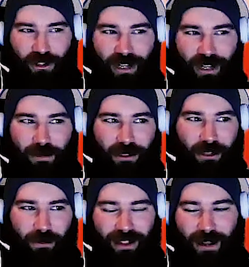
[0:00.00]
absolutely
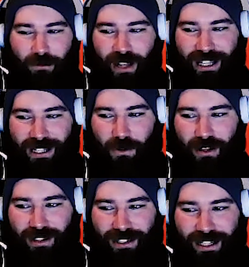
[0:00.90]
be the number. Like, this
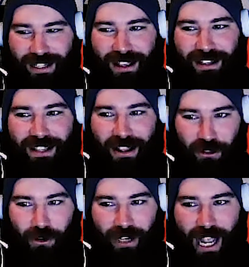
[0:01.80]
was such a
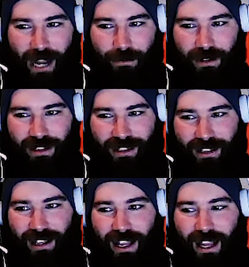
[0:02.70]
good game.
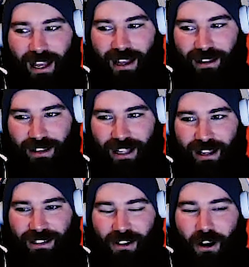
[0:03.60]
Like,
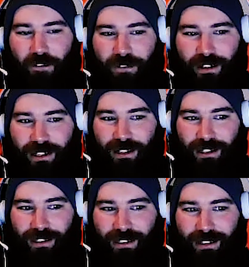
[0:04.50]
it's not often,
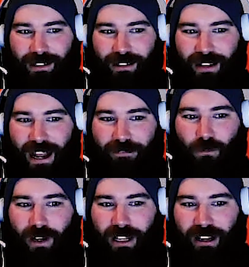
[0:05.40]
even
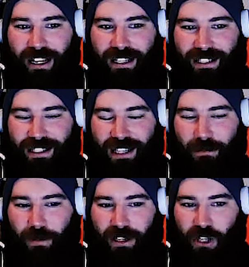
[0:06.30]
when there is a
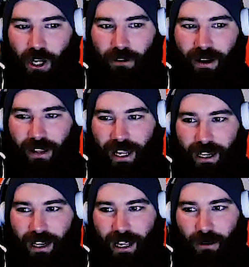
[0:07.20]
big turnaround,
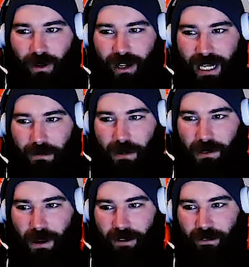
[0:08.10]
like when a team
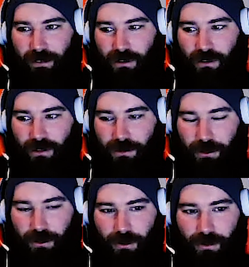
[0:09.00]
comes back
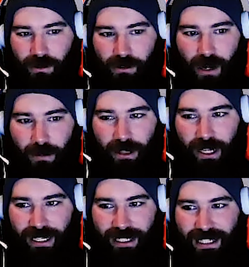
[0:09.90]
to grab the
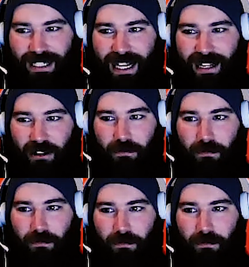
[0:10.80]
lead, doesn't necessarily
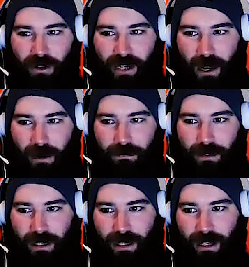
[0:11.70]
make it a good game.
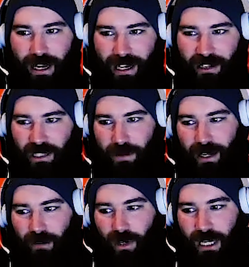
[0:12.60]
It can just
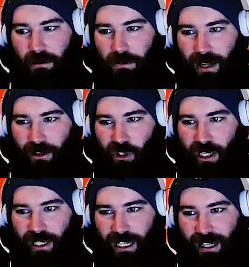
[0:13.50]
mean one team's playing
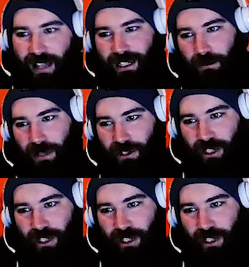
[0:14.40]
shit, then the other team plays